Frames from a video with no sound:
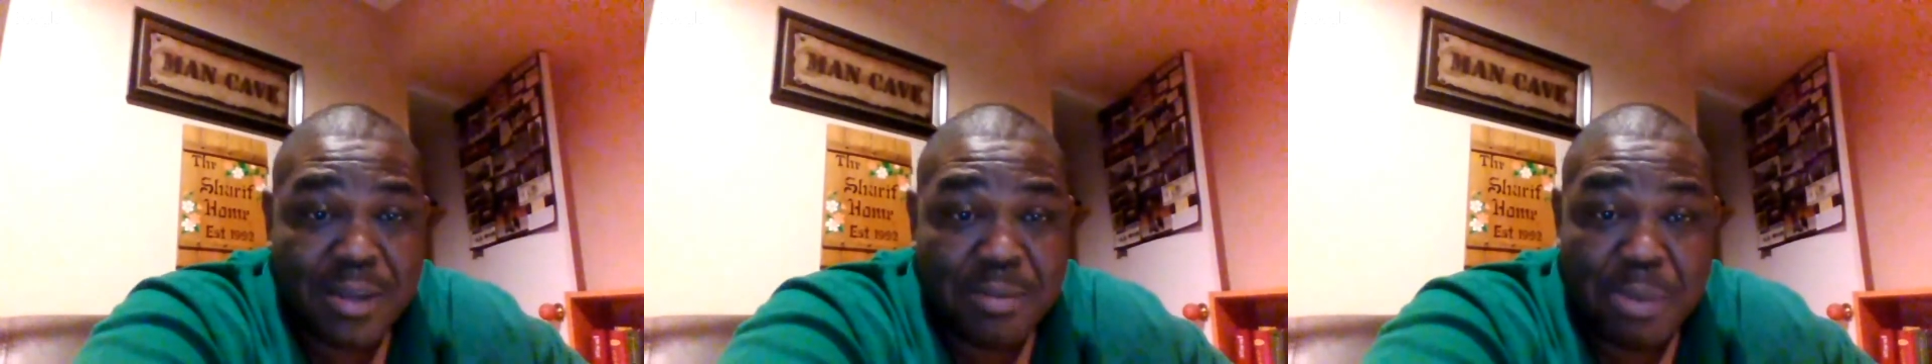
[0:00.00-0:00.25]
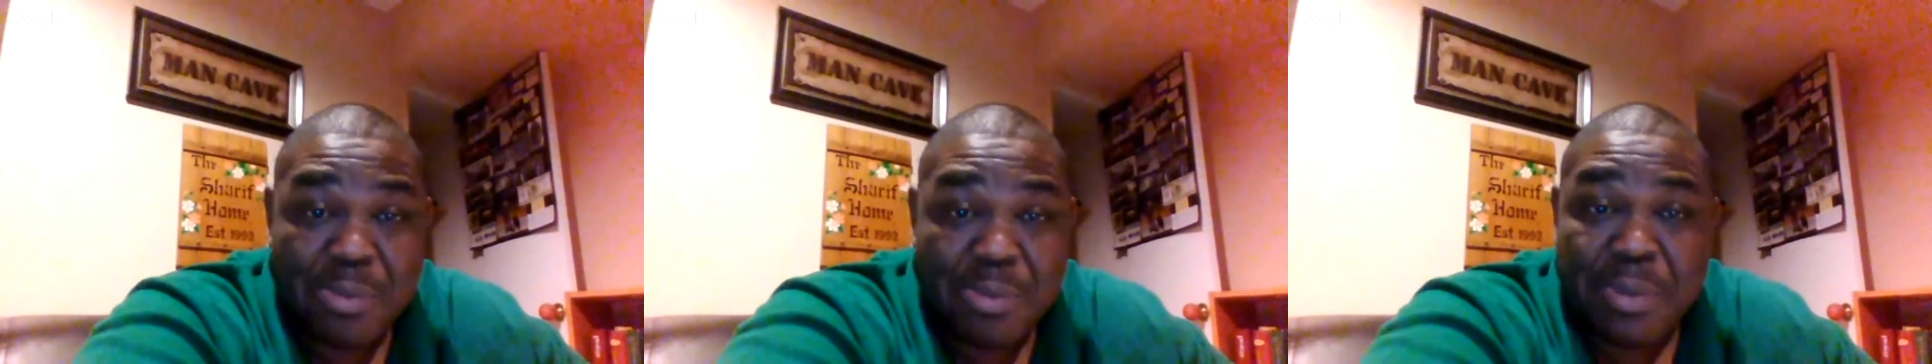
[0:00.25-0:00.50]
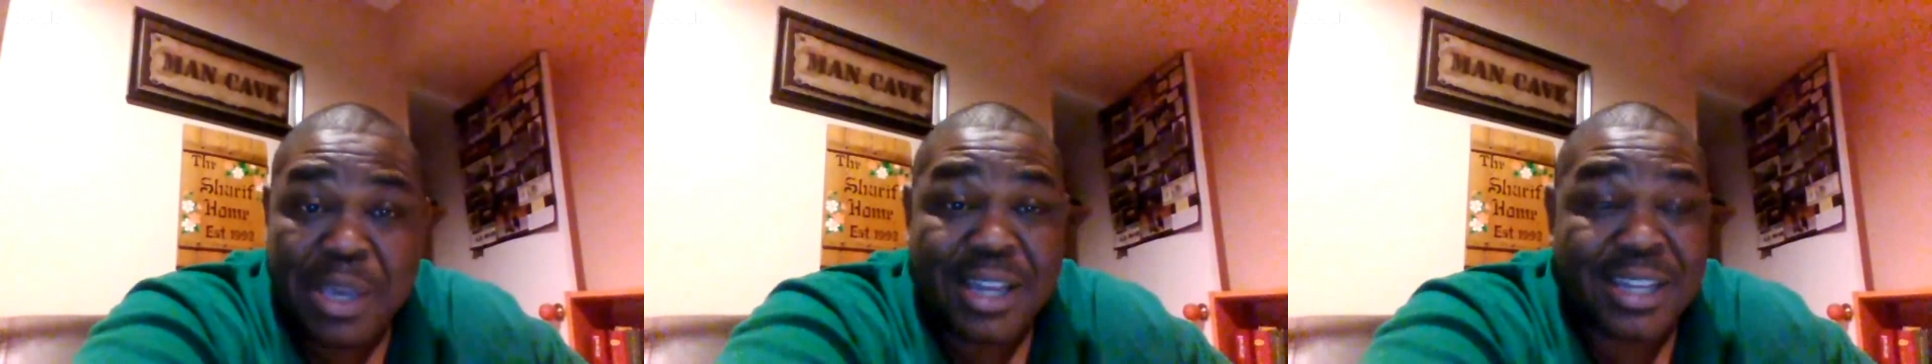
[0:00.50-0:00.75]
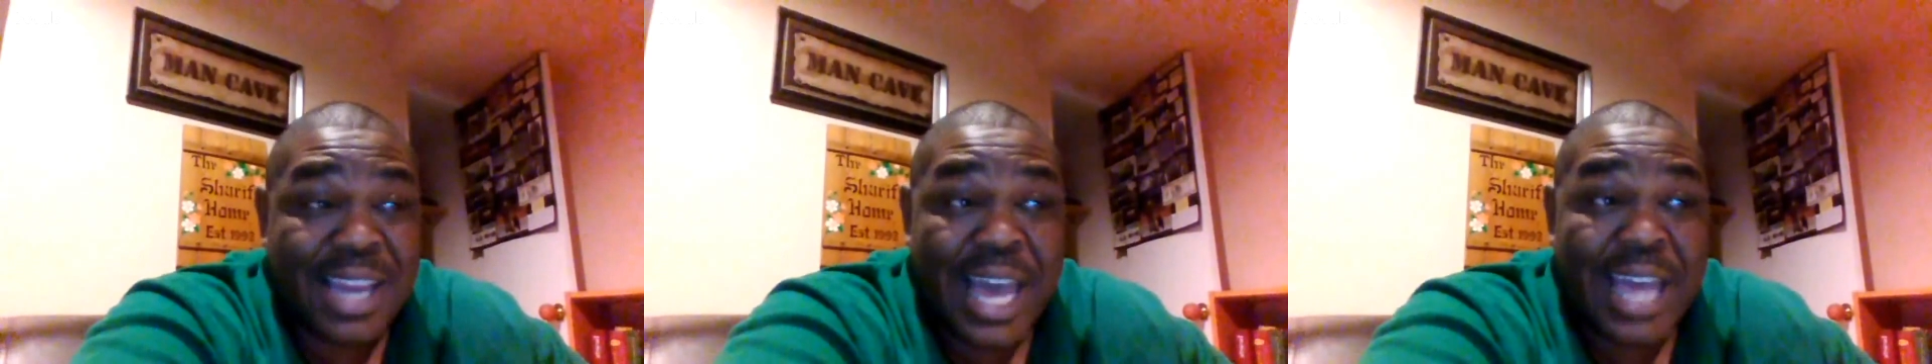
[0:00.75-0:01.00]
People make
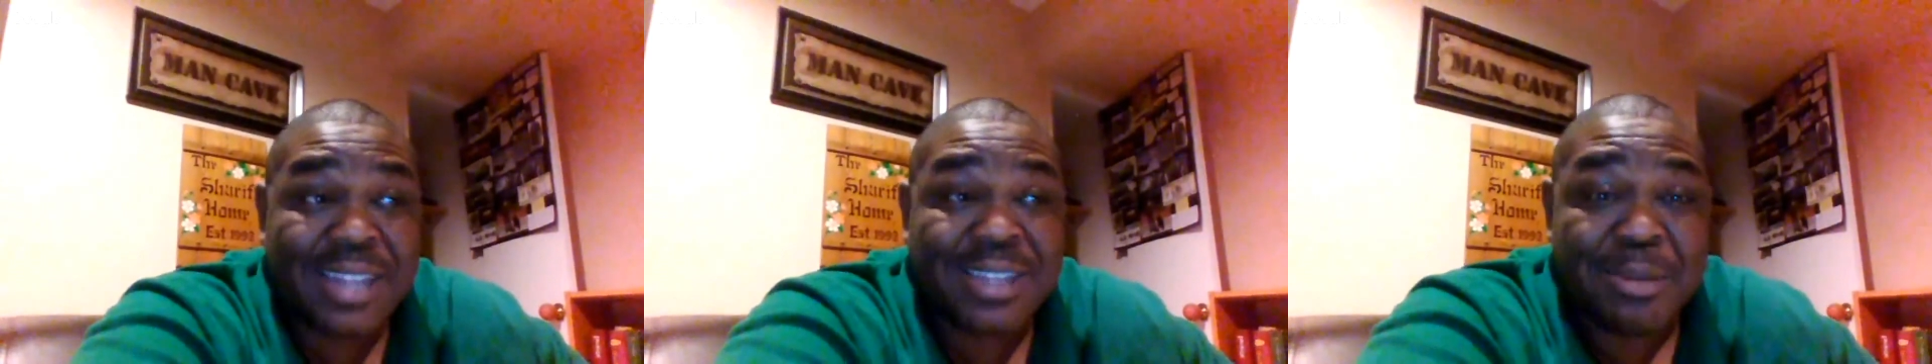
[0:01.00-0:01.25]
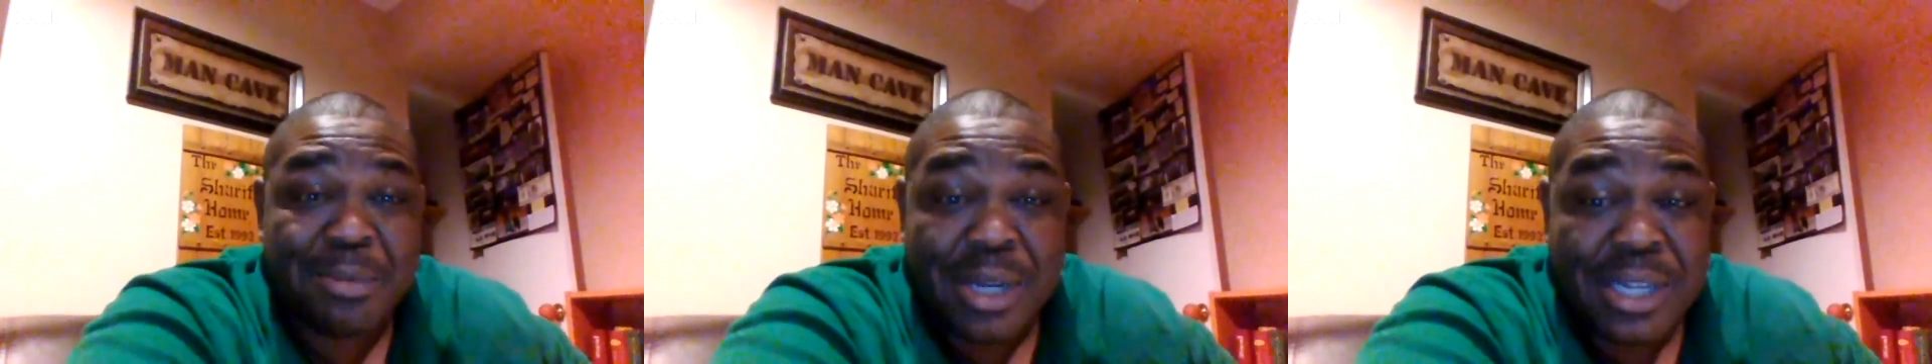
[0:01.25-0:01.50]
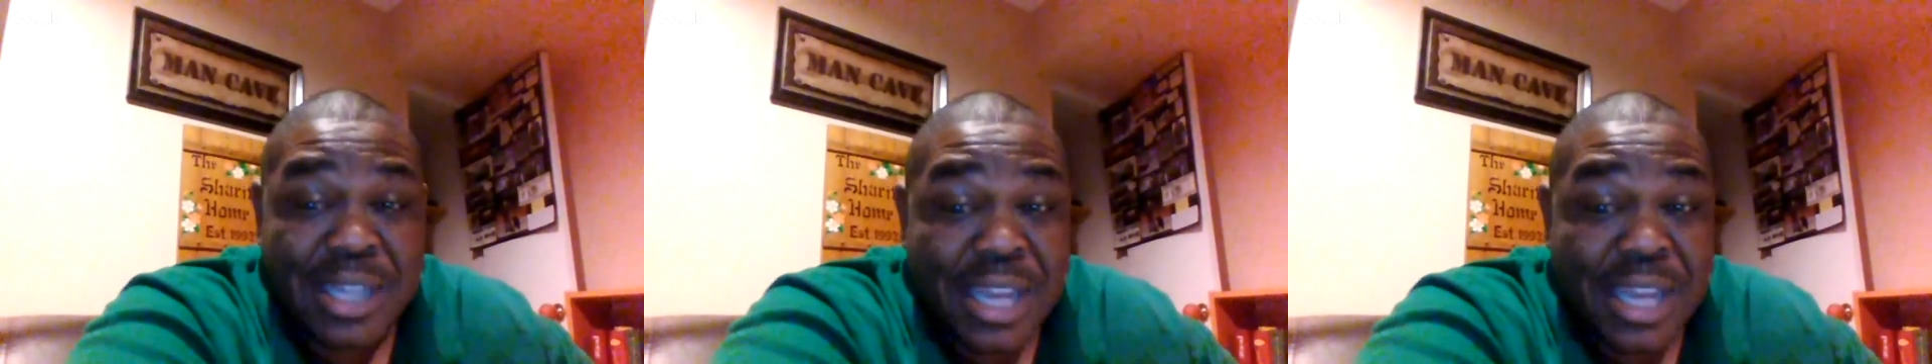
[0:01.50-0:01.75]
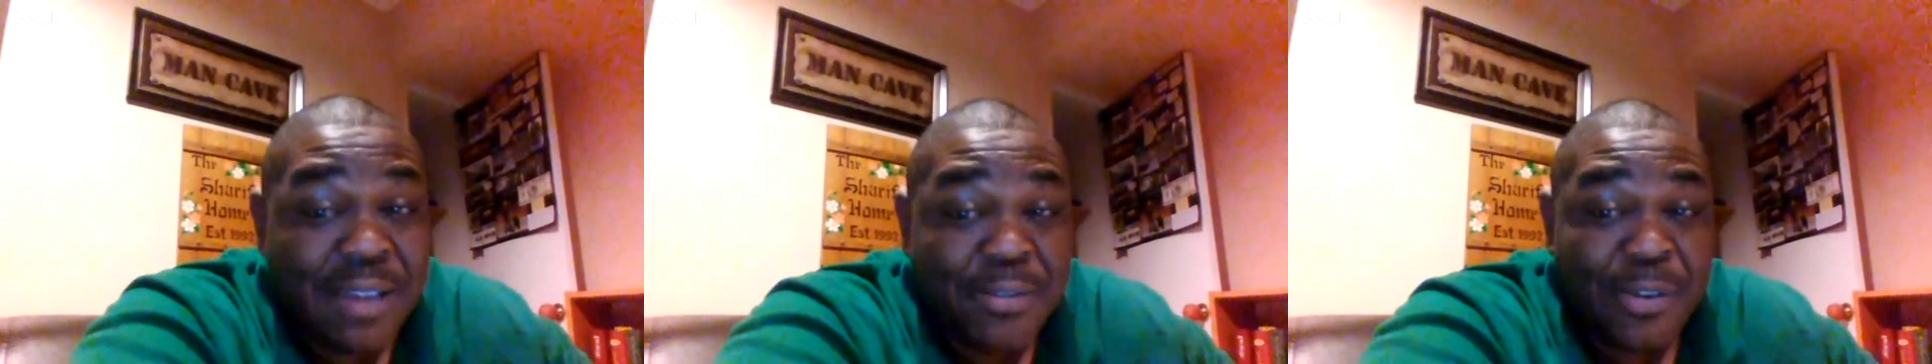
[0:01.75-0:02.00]
lots of
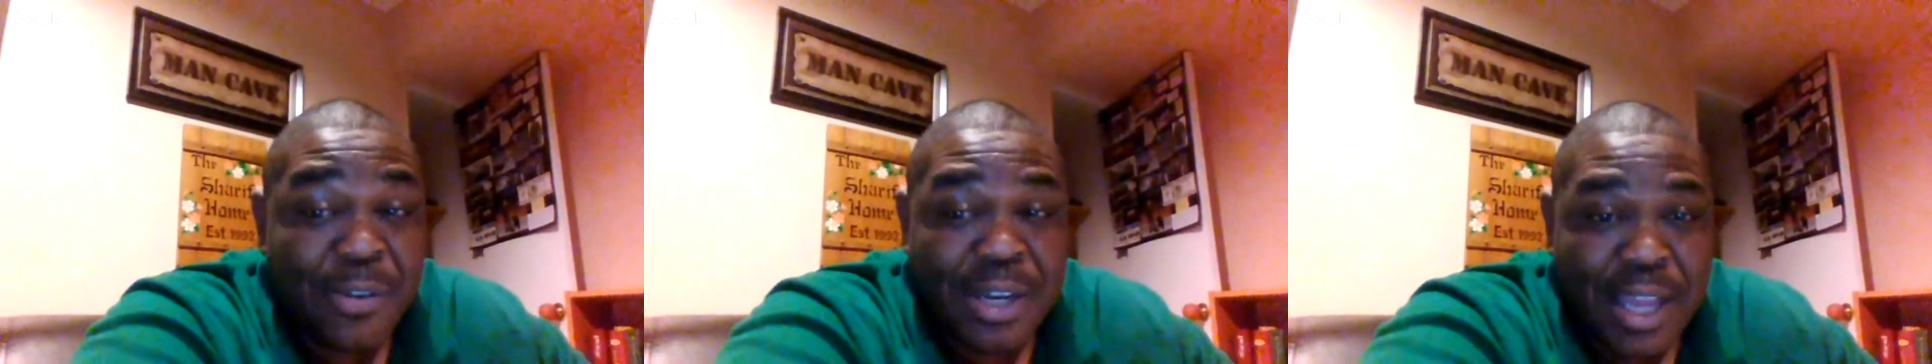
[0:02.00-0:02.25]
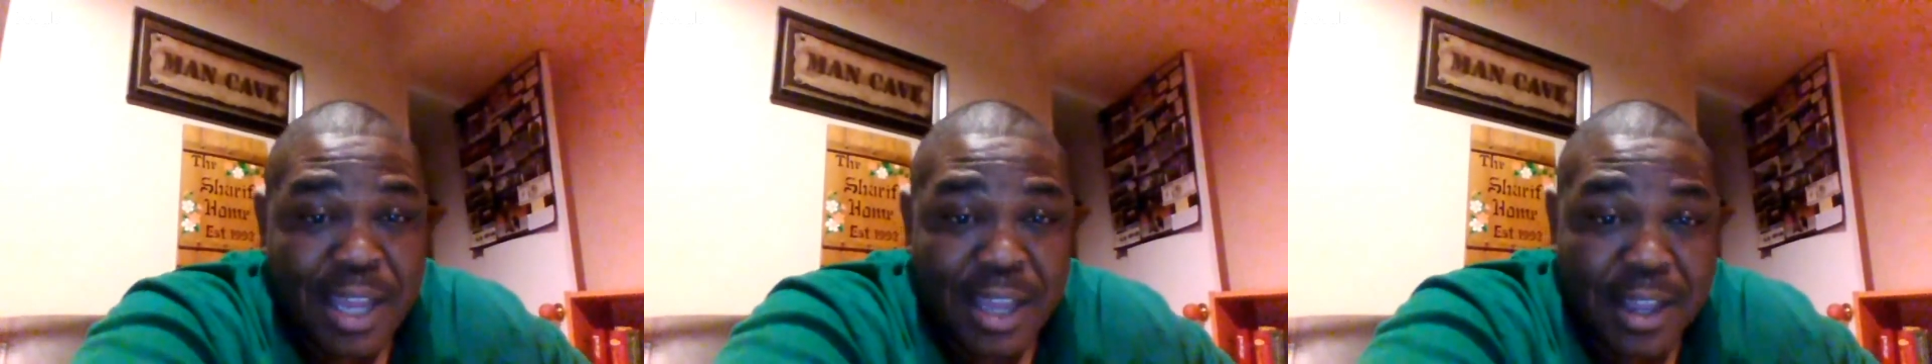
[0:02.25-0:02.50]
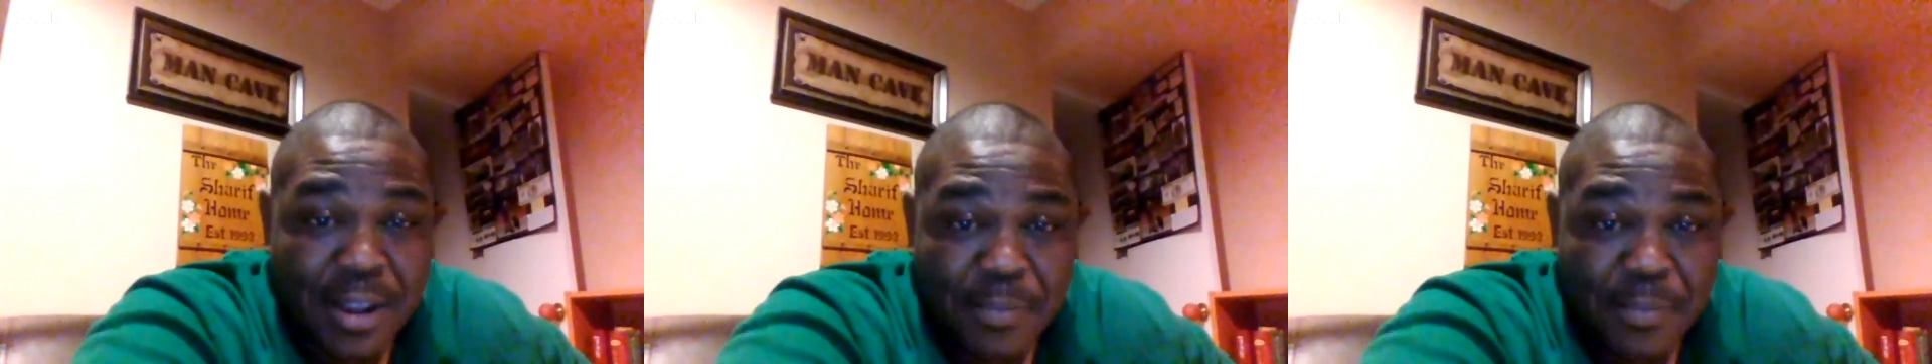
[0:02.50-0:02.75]
money every day.